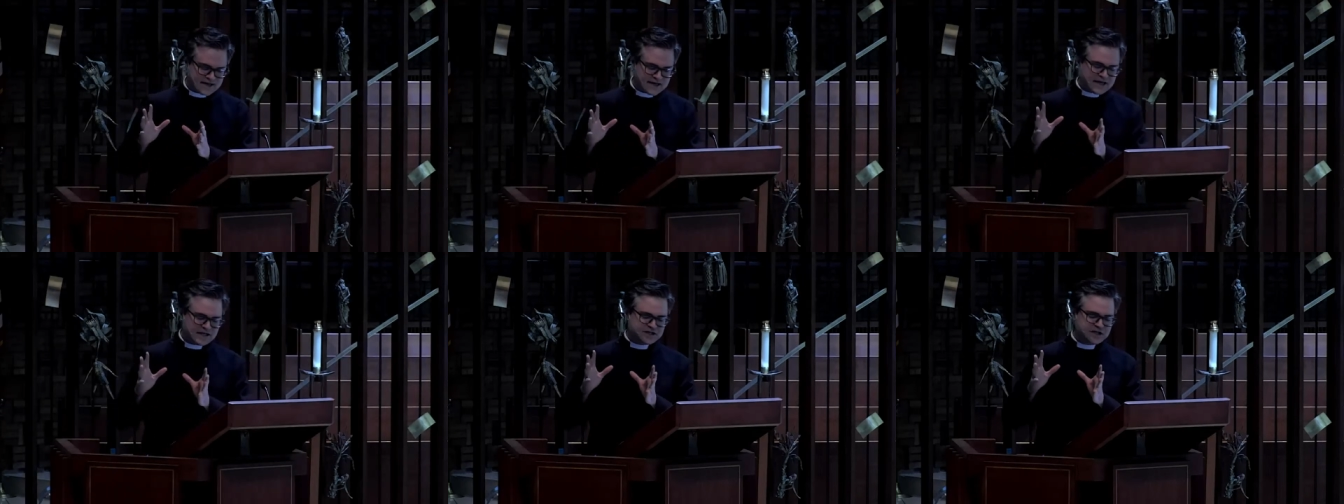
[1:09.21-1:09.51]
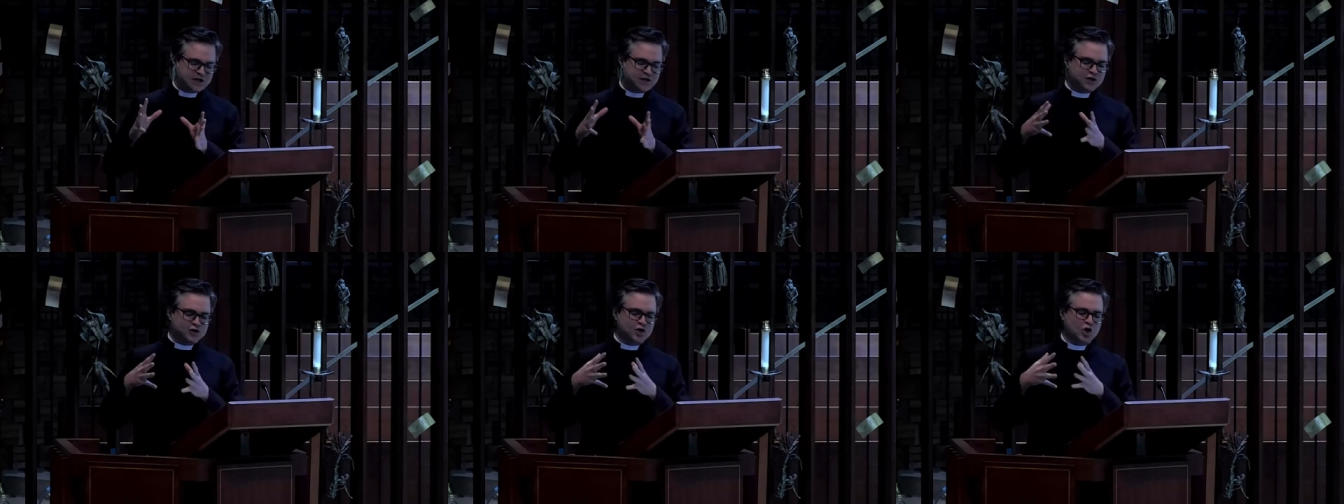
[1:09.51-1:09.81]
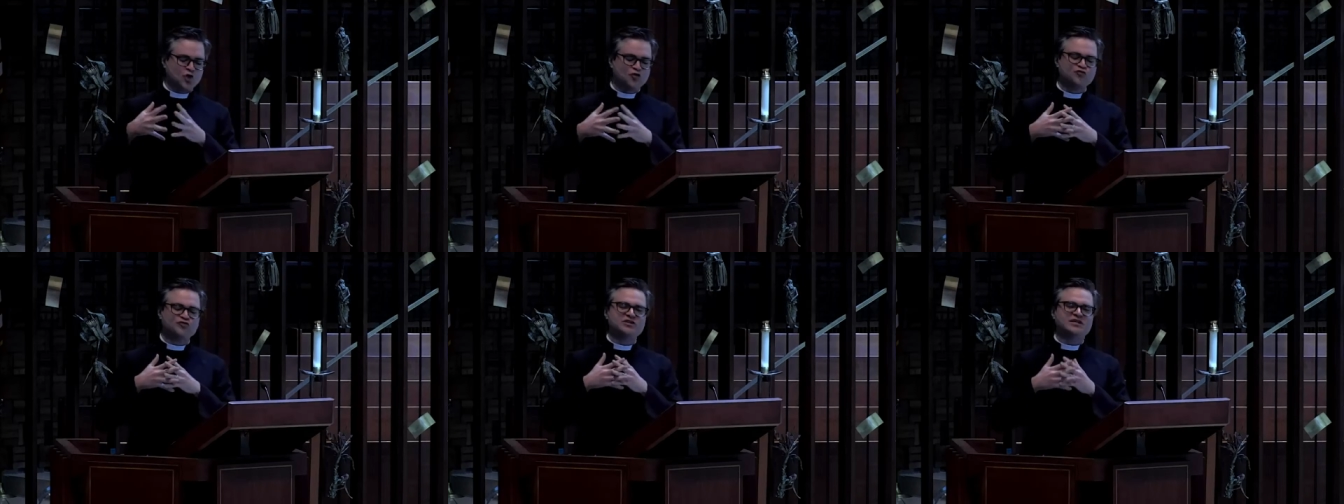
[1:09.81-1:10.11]
each had their
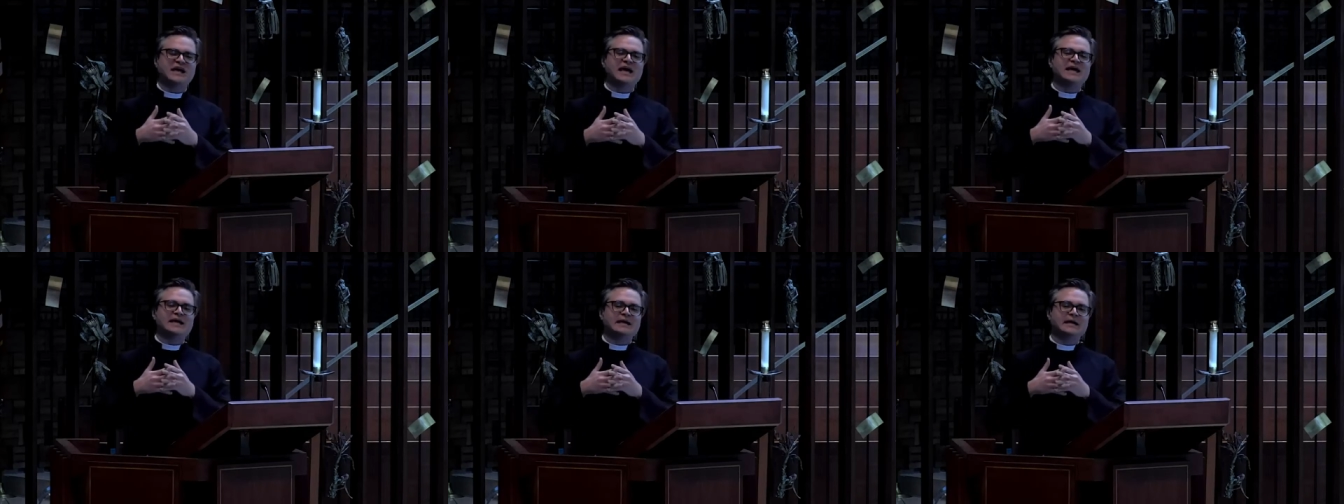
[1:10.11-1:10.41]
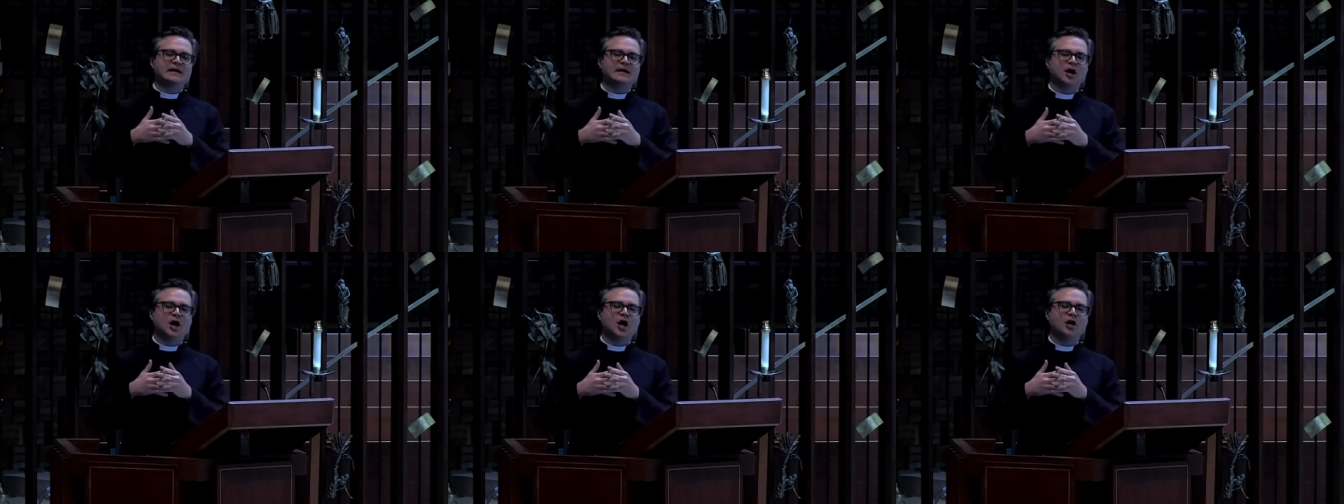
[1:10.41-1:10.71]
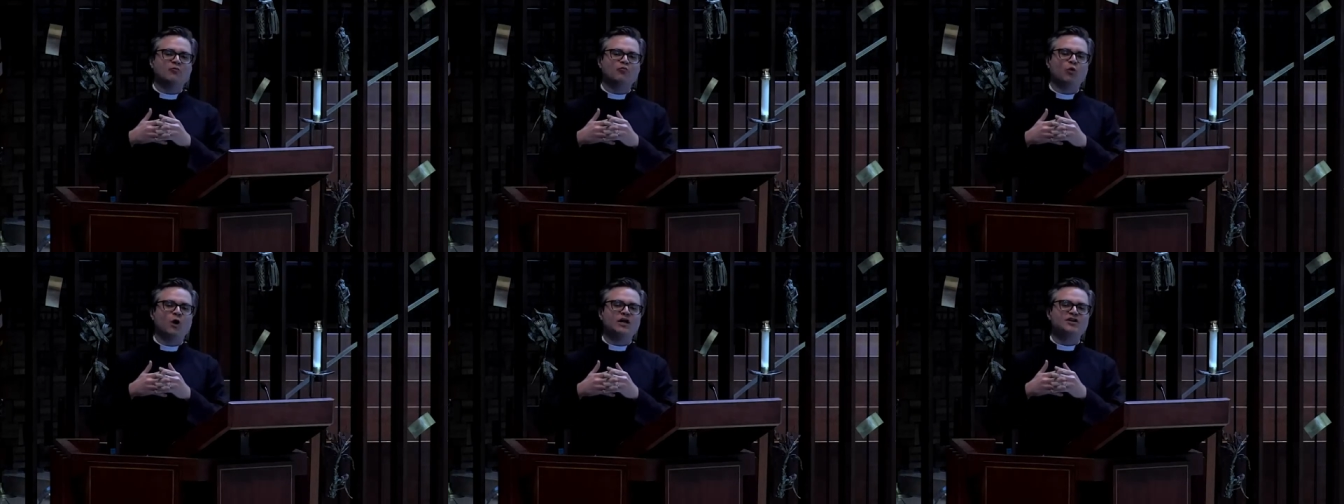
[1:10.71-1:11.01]
own take
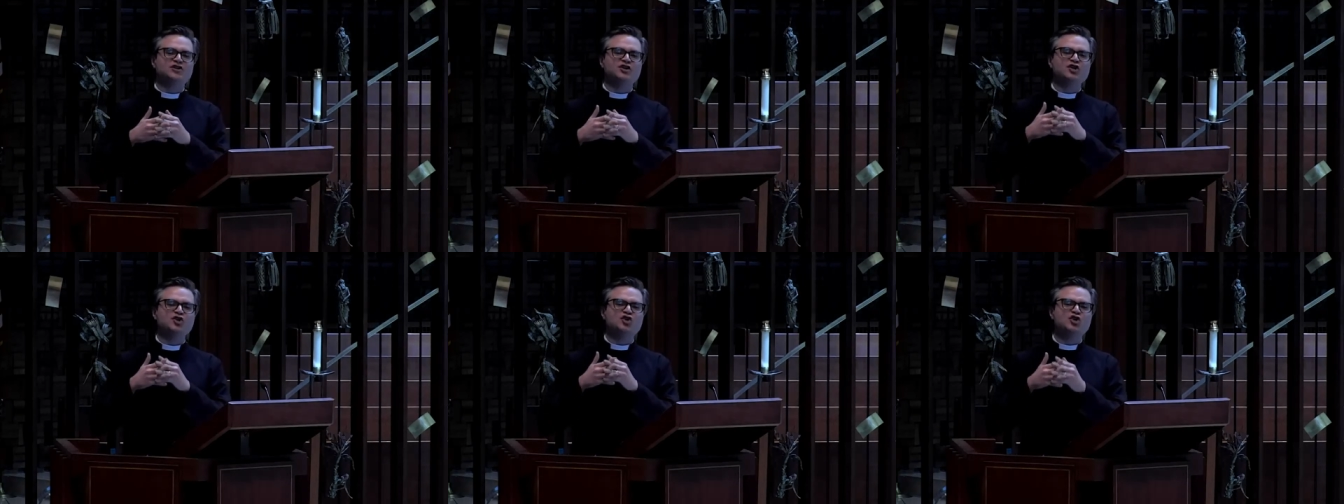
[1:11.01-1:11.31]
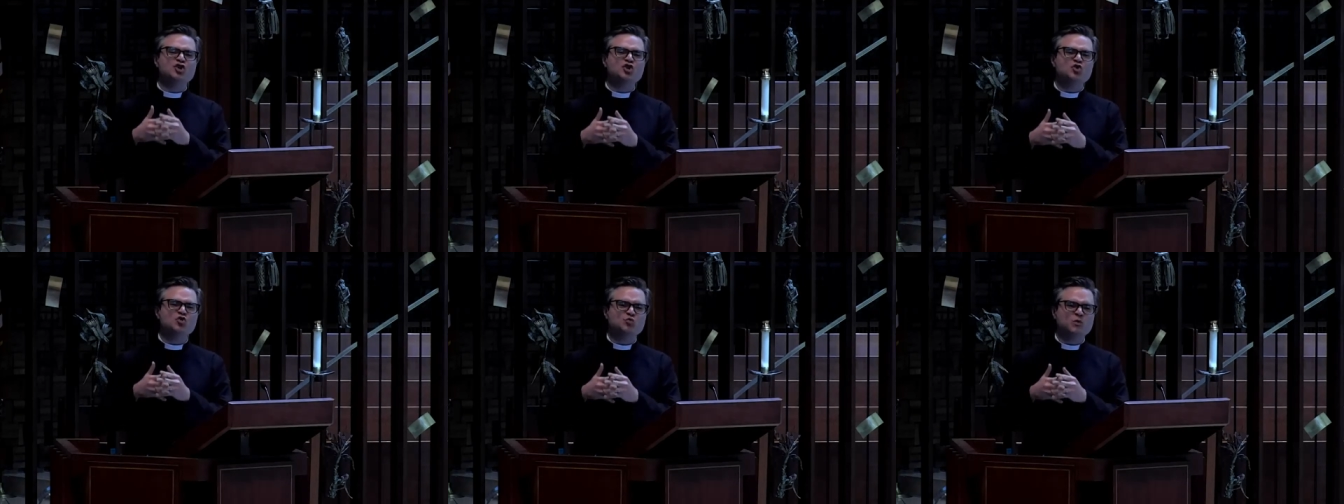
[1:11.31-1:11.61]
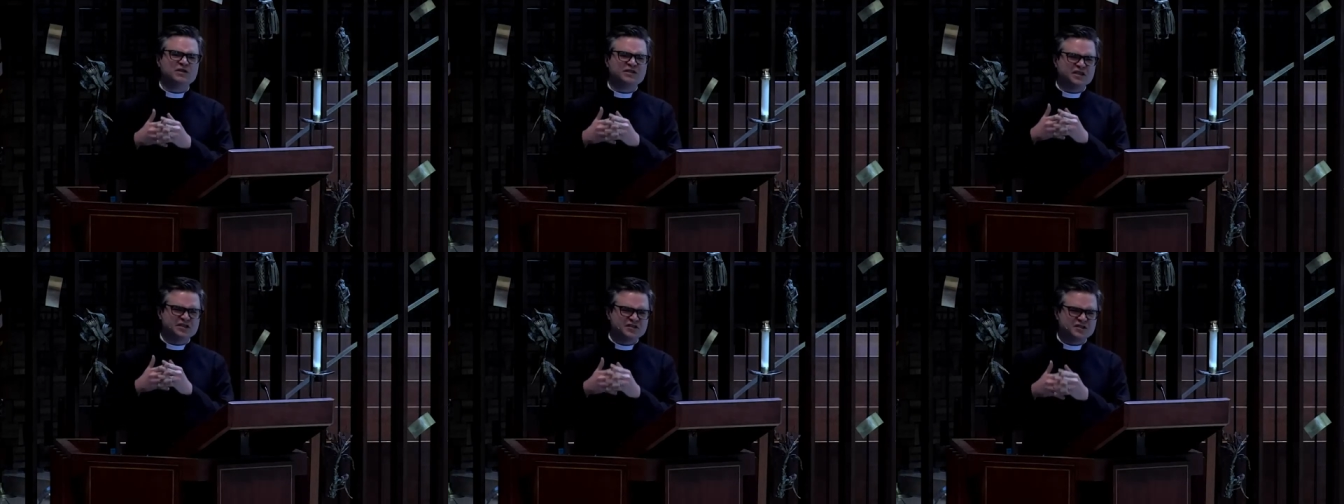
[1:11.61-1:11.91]
on what to do
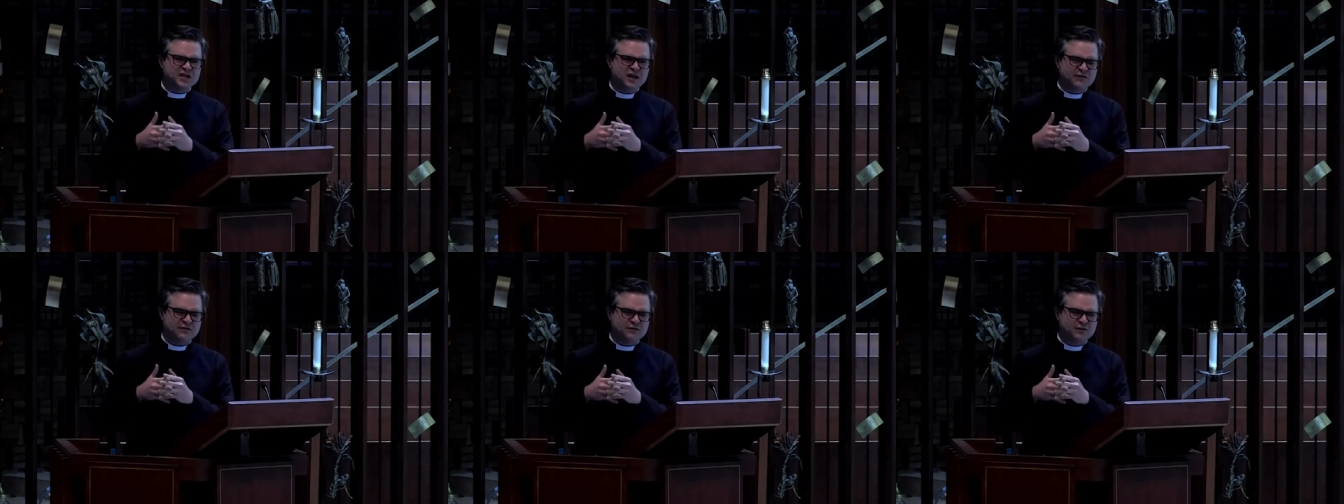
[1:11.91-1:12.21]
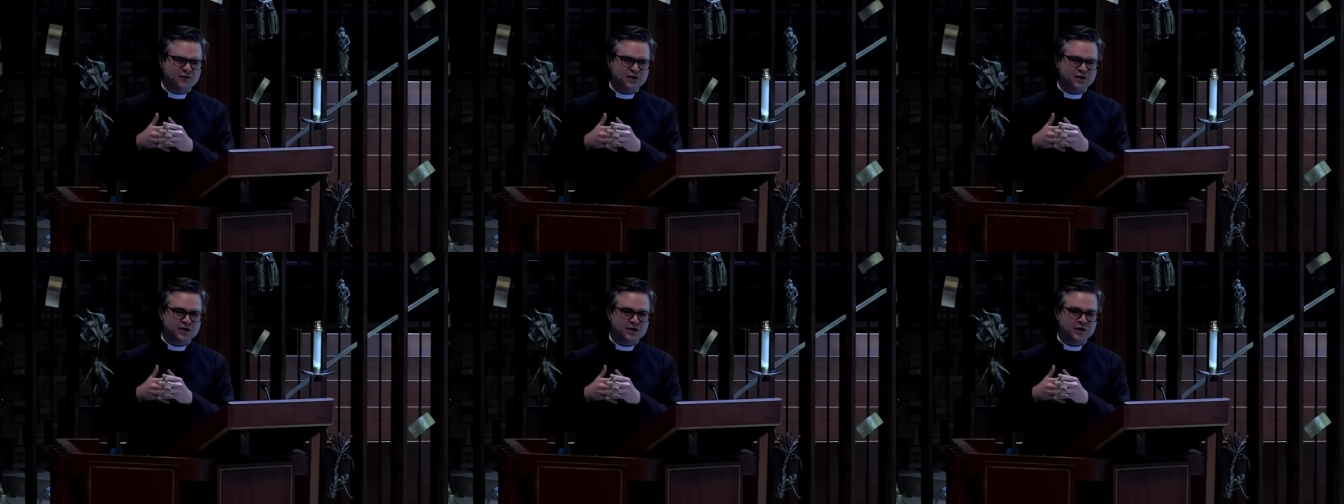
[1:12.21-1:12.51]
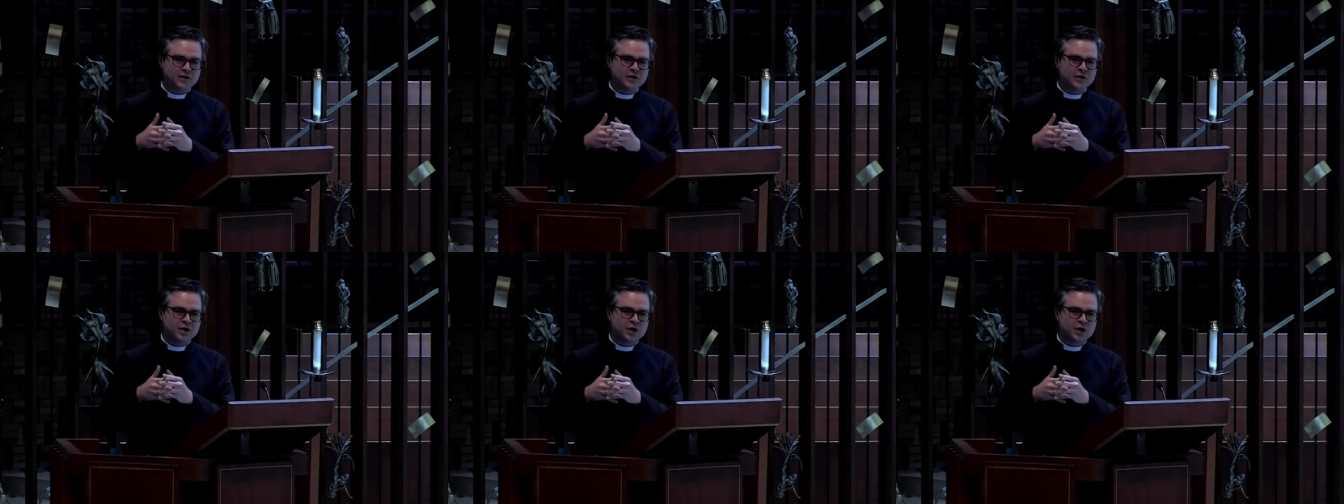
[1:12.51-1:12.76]
with the suffering